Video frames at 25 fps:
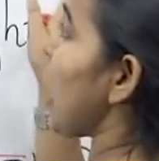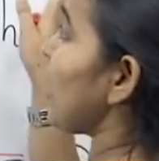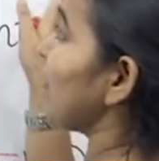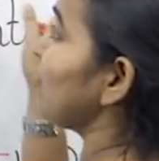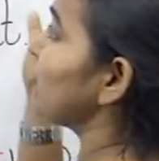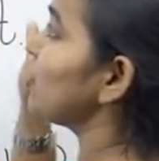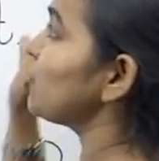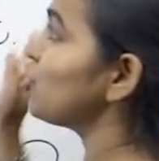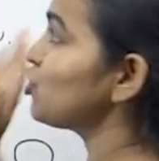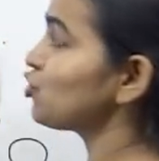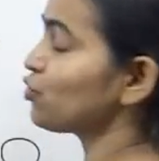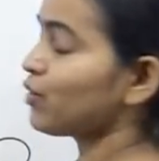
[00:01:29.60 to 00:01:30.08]

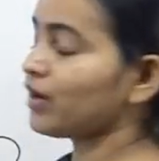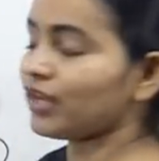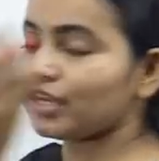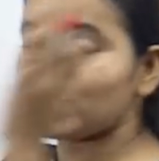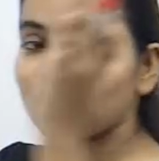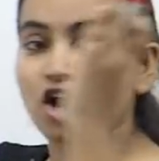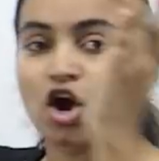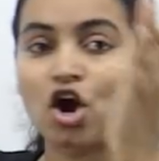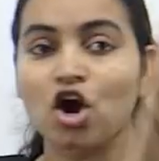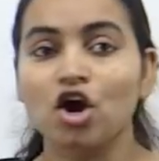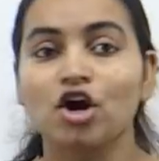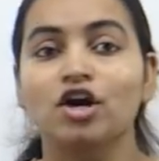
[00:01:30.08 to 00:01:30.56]
and the
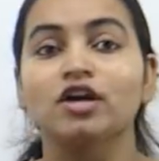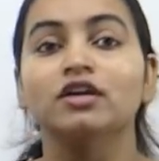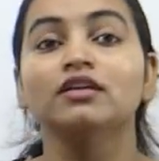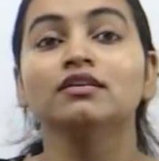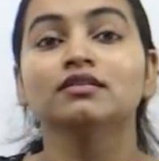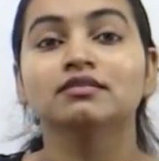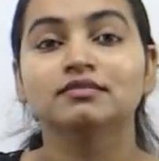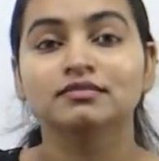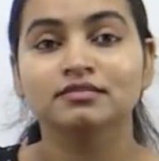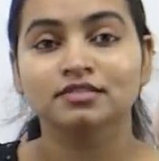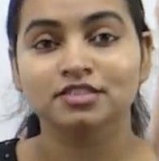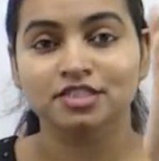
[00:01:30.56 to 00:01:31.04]
drink are
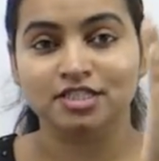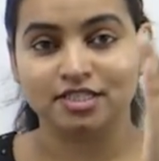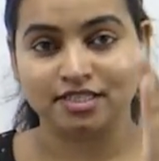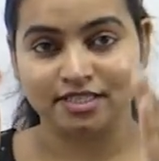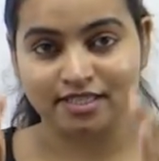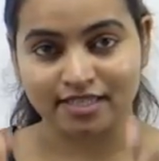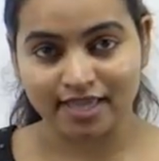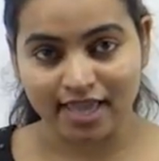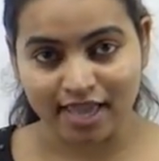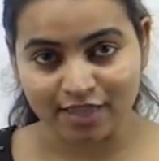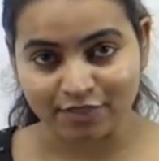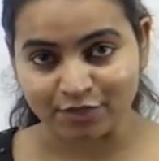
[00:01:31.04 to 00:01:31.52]

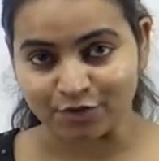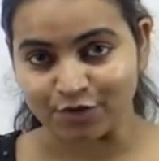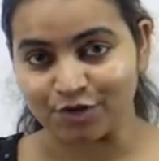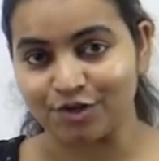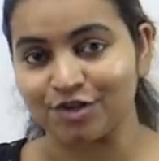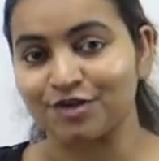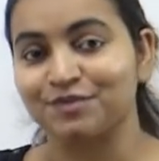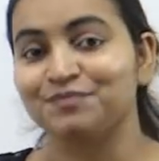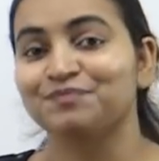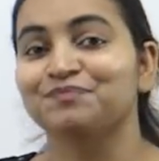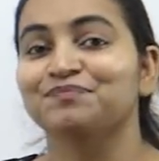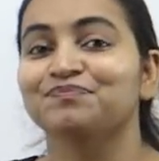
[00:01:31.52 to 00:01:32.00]

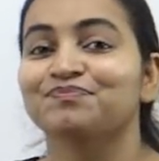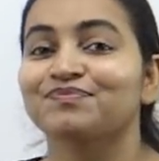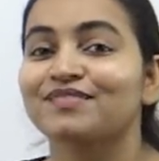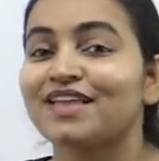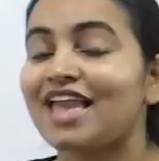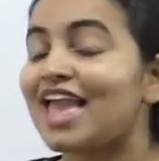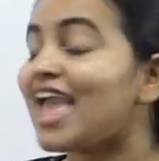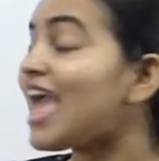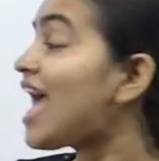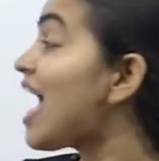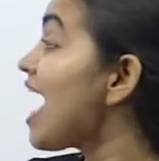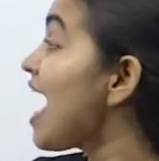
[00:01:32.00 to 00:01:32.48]
together.
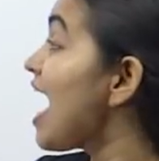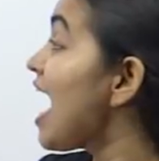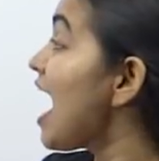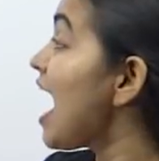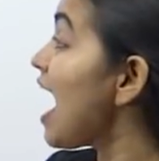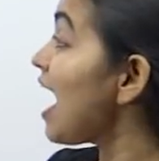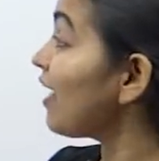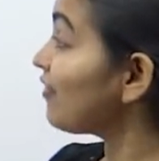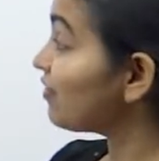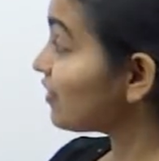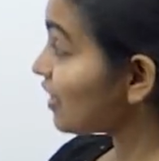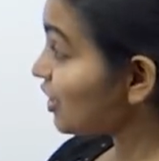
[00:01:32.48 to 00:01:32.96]

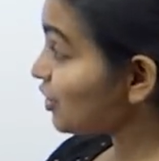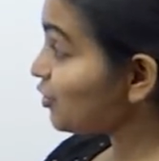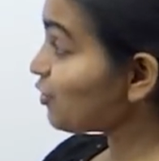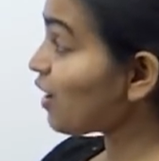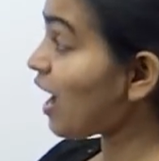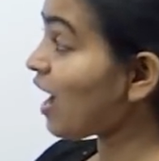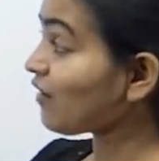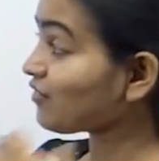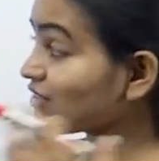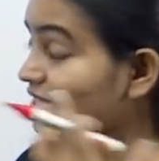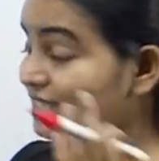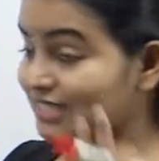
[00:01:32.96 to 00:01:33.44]
And then
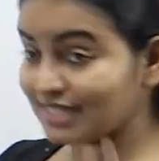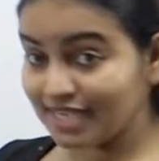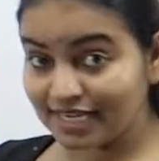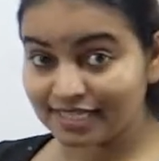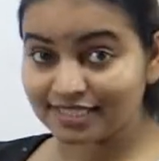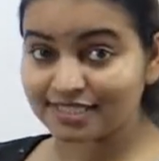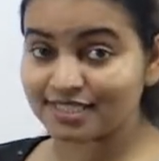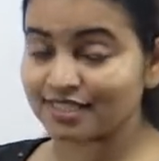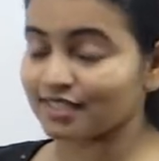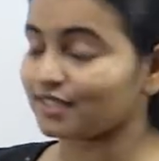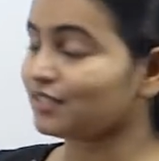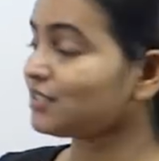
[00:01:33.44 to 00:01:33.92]
you have a
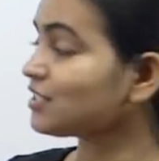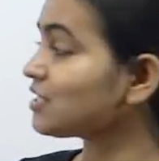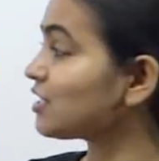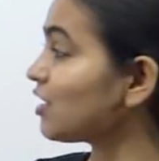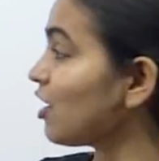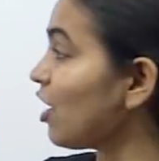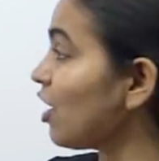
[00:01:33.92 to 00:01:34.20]
sentence